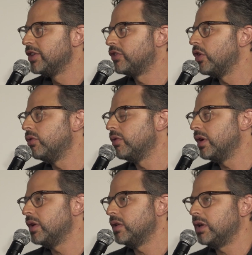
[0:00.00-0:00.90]
So
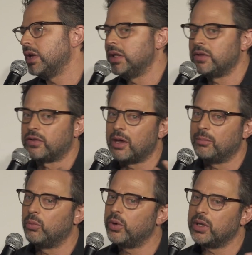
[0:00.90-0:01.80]
on
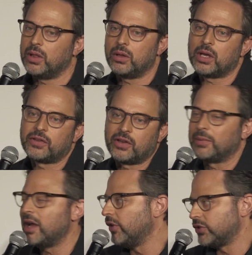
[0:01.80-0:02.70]
some
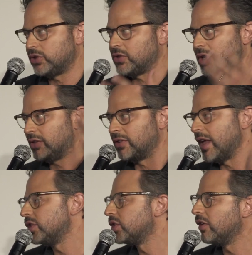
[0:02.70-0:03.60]
level, it's just an
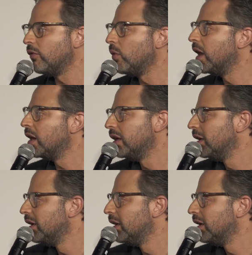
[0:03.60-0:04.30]
extension of what